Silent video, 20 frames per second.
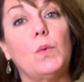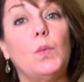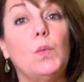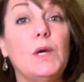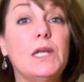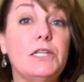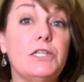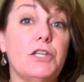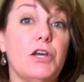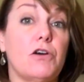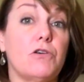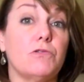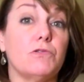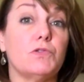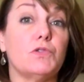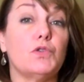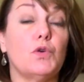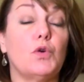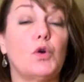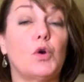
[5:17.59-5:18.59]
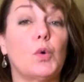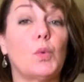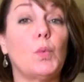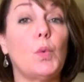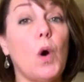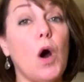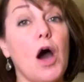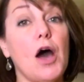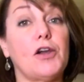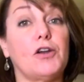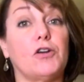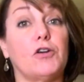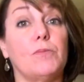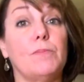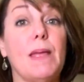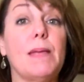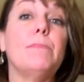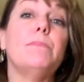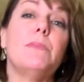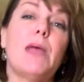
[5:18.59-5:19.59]
windows or water,
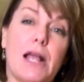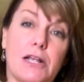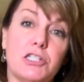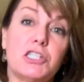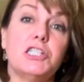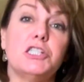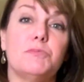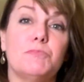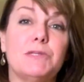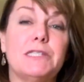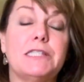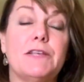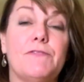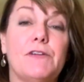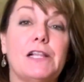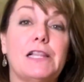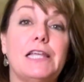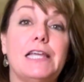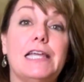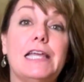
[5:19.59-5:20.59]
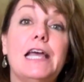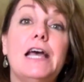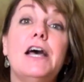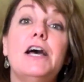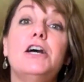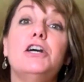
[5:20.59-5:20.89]
maybe actually specifically